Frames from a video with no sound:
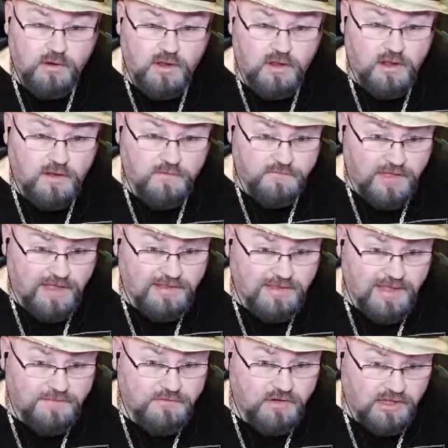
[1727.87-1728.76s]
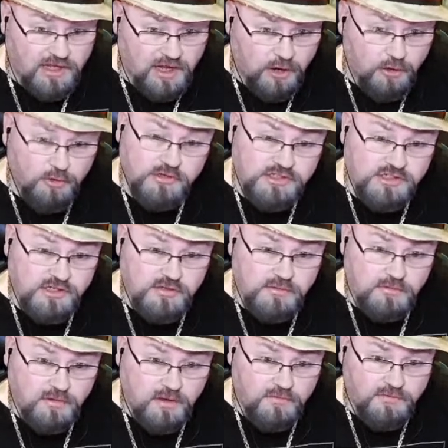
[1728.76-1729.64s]
If they left a garrison
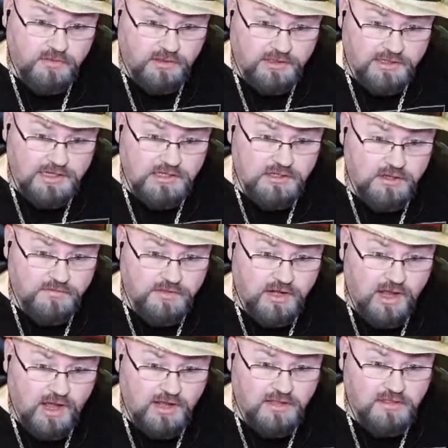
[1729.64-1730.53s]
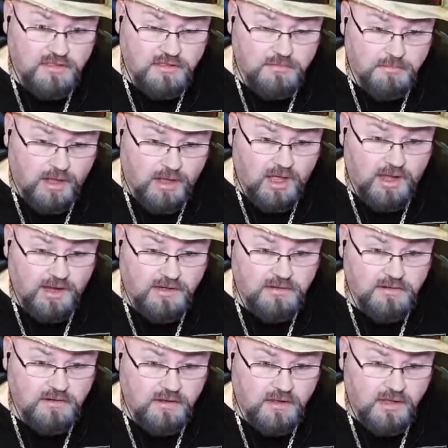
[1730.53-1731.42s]
of the Legion of the Ninth
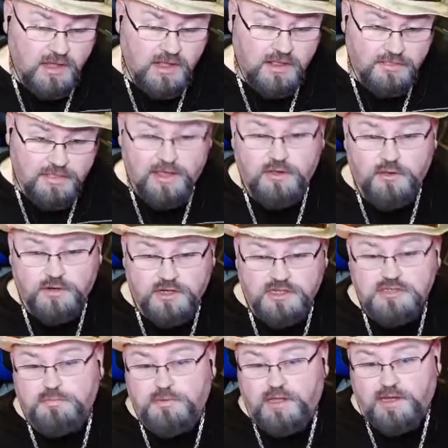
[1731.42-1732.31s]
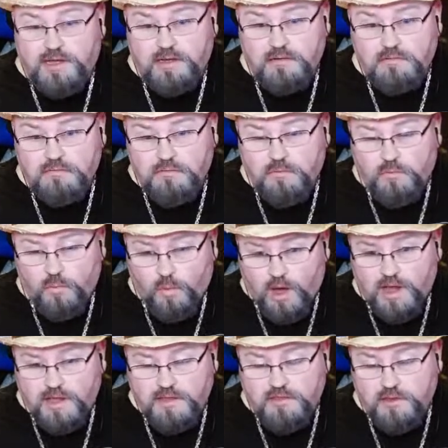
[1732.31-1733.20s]
behind, that could explain
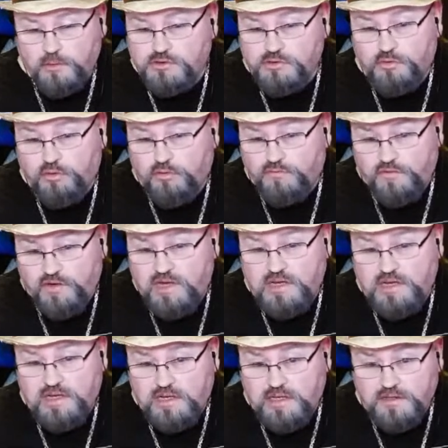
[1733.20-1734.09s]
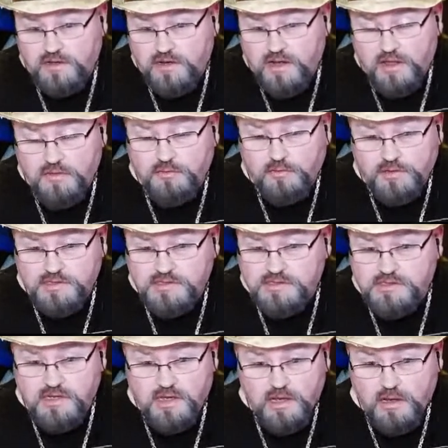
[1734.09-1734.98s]
why there was graffiti in the
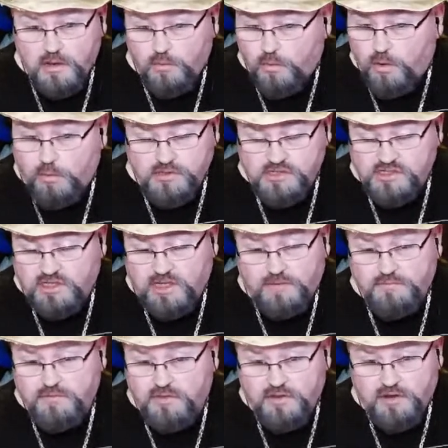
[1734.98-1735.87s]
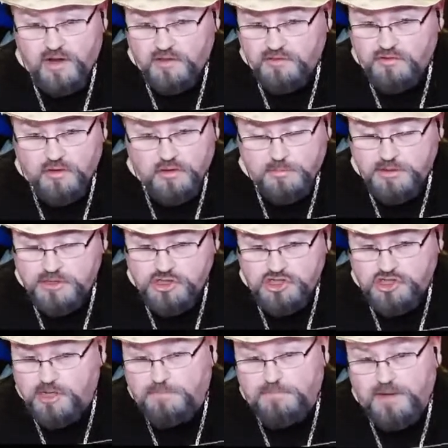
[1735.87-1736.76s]
Netherlands. What was left of the Ninth could have been
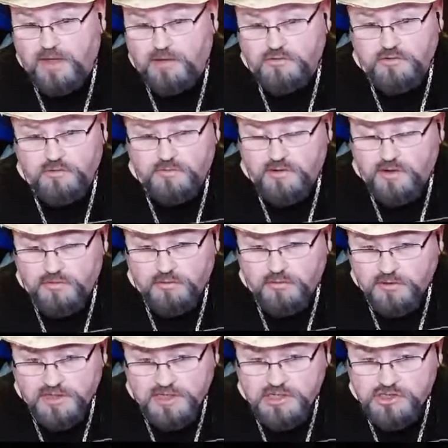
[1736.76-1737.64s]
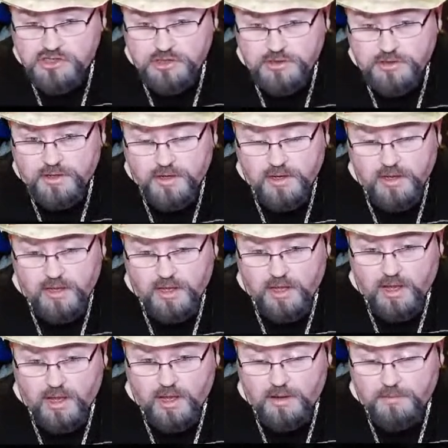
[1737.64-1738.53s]
shipped out to another legion,
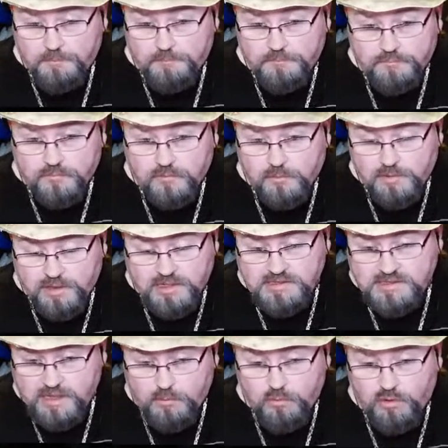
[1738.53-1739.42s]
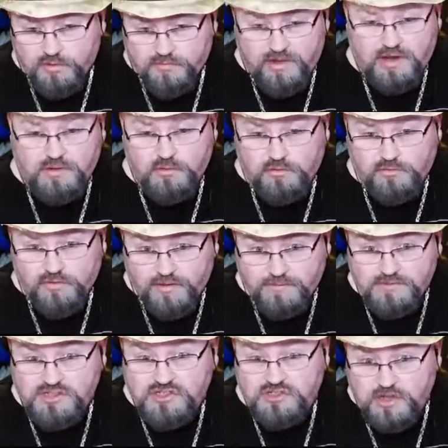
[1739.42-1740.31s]
because they would have had to have
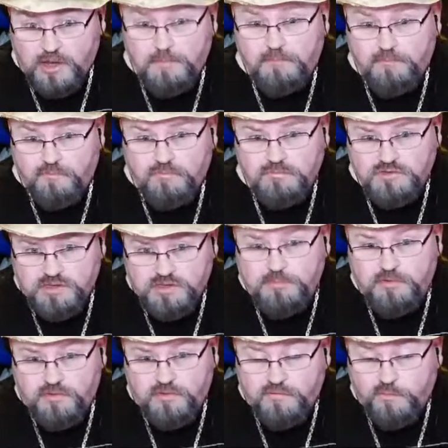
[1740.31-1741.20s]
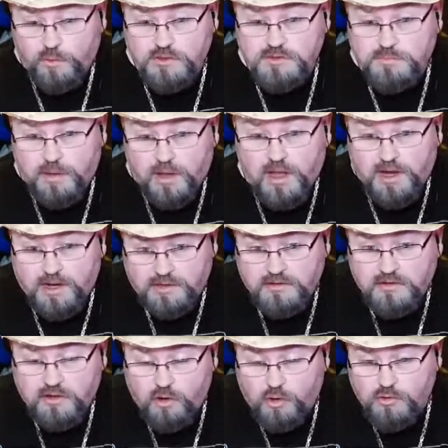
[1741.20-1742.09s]
left some of their force
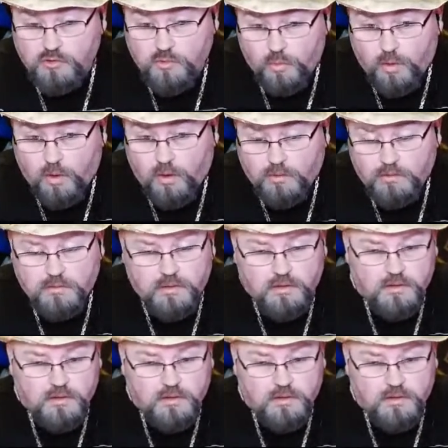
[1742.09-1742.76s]
behind to guard the wall,